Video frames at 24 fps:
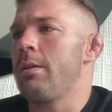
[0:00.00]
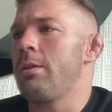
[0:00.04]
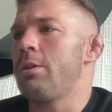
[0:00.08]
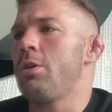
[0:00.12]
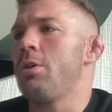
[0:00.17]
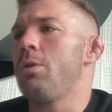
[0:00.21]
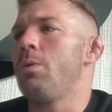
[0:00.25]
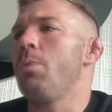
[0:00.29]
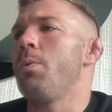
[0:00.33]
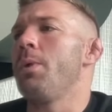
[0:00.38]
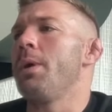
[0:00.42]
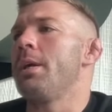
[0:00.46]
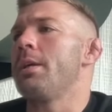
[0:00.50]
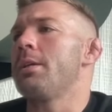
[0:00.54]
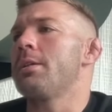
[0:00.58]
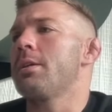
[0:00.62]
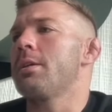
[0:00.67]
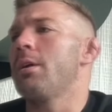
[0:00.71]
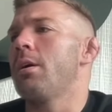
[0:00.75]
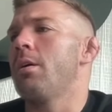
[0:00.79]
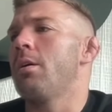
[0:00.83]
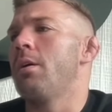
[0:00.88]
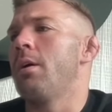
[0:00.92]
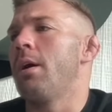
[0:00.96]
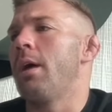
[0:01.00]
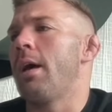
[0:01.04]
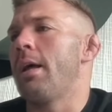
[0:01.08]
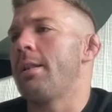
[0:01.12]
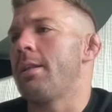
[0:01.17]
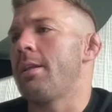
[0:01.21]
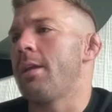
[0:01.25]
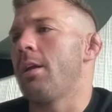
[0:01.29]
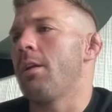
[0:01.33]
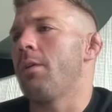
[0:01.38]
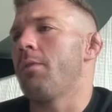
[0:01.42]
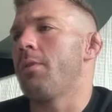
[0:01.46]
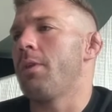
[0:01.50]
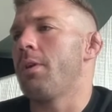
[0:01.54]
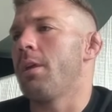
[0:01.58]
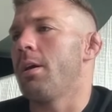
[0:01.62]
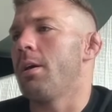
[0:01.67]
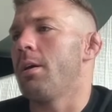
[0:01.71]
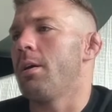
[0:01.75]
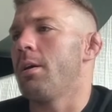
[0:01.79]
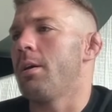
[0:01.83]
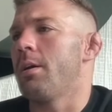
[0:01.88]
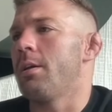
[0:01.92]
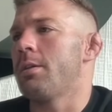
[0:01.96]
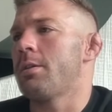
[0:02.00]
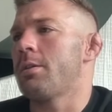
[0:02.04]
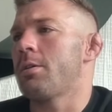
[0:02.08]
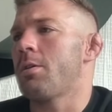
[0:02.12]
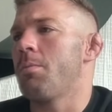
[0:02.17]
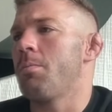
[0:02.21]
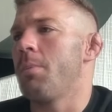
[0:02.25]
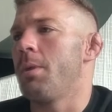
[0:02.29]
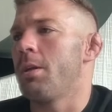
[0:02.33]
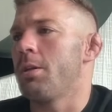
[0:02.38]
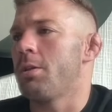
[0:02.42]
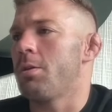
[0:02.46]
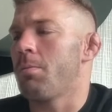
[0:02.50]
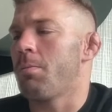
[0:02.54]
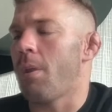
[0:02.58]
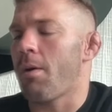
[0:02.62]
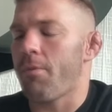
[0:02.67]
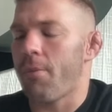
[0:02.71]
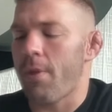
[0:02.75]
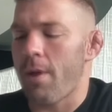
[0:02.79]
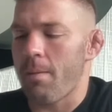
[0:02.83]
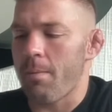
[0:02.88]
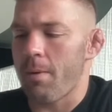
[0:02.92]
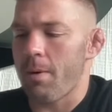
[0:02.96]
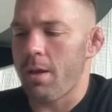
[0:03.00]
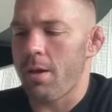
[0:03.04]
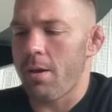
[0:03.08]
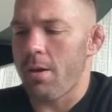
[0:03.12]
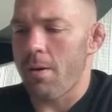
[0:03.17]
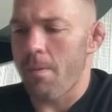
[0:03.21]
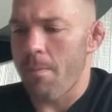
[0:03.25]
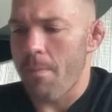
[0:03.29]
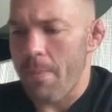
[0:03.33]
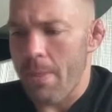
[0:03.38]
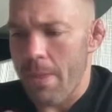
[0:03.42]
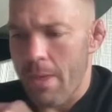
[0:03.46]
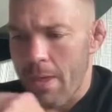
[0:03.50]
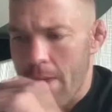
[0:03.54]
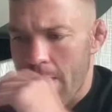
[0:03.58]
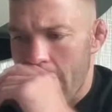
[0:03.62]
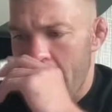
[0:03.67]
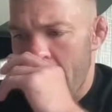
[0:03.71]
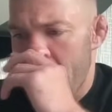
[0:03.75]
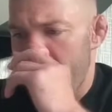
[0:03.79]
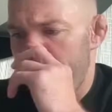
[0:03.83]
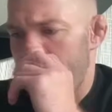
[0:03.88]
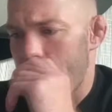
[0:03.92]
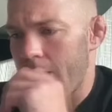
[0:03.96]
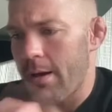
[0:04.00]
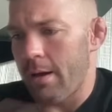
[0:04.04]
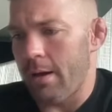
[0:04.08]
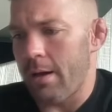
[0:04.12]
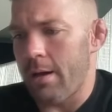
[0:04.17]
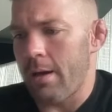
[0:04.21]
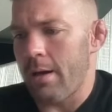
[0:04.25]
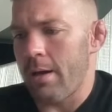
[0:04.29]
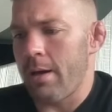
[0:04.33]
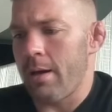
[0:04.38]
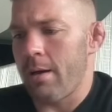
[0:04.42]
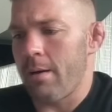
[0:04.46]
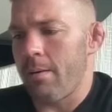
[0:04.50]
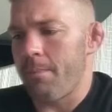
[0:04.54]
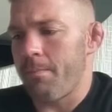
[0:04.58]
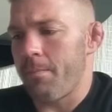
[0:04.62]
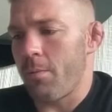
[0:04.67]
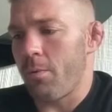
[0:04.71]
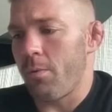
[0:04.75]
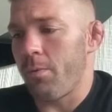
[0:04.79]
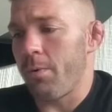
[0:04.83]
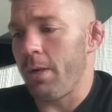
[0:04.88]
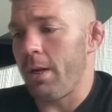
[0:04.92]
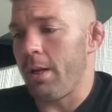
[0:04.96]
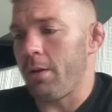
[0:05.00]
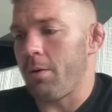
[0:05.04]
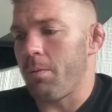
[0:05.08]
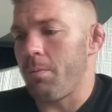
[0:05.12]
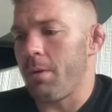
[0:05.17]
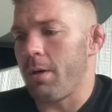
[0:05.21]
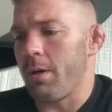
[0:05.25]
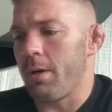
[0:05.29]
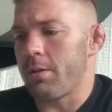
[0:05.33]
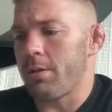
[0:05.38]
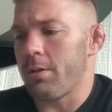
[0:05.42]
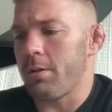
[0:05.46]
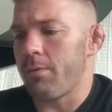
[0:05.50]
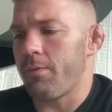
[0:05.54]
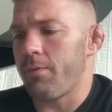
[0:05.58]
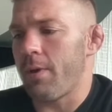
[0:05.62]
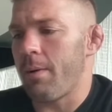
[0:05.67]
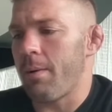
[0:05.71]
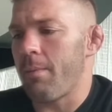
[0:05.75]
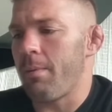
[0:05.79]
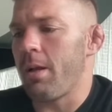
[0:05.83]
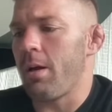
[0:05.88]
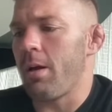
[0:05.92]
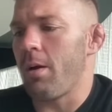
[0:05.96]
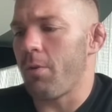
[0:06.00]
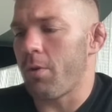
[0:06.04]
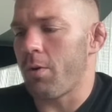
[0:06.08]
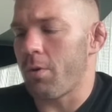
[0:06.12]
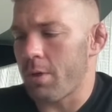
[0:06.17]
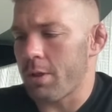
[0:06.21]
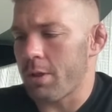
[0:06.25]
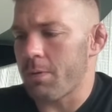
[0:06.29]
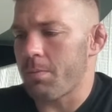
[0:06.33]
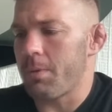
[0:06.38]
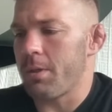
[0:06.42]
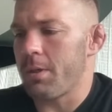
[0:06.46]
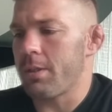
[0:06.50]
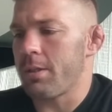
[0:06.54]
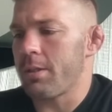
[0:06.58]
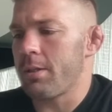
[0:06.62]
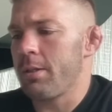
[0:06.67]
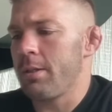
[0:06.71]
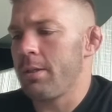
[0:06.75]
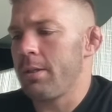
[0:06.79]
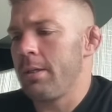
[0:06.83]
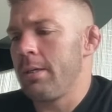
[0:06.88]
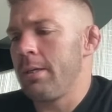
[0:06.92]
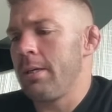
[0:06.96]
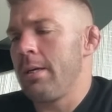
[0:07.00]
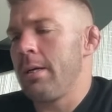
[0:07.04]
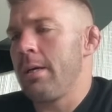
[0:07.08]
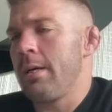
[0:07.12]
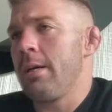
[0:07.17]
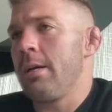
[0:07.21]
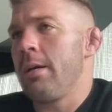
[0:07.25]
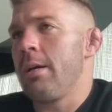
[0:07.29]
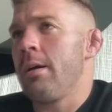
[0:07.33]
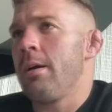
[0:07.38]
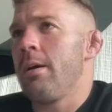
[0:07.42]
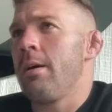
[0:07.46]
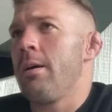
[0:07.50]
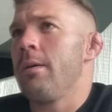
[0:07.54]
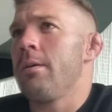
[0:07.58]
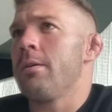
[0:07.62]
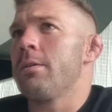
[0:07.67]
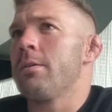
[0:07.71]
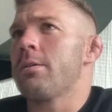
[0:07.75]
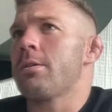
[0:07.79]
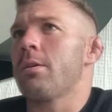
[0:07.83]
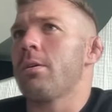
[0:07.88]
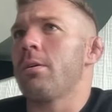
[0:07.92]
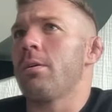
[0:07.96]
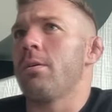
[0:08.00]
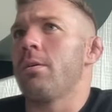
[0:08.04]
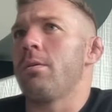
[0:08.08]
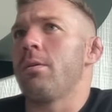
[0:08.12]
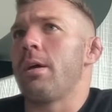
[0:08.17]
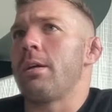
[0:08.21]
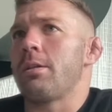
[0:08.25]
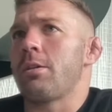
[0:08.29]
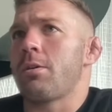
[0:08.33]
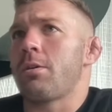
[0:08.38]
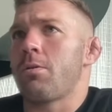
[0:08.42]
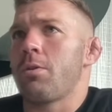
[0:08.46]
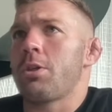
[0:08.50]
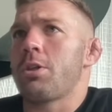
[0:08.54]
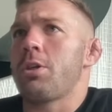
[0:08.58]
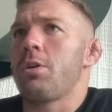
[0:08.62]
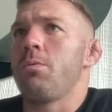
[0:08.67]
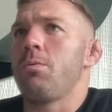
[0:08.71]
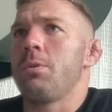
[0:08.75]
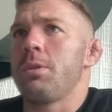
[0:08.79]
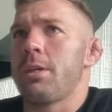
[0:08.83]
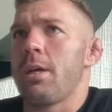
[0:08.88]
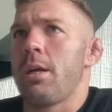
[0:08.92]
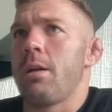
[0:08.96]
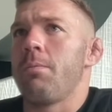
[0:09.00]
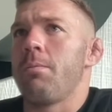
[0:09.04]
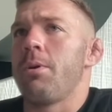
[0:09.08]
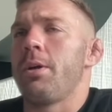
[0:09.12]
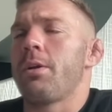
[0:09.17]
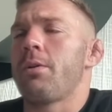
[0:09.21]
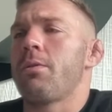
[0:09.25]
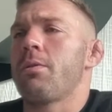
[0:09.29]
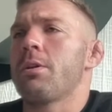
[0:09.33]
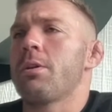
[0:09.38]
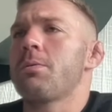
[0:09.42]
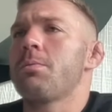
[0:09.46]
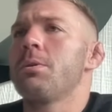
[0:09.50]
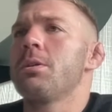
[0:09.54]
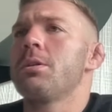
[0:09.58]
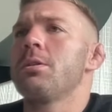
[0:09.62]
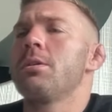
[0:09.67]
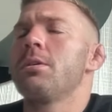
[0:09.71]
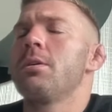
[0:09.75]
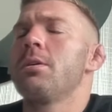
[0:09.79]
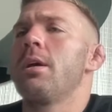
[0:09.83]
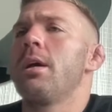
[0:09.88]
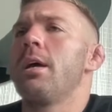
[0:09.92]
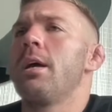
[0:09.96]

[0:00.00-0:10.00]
2 weeks at the end of the year is committed to my family. Really committed to the family over Christmas. So as a Christian, we celebrate Christmas.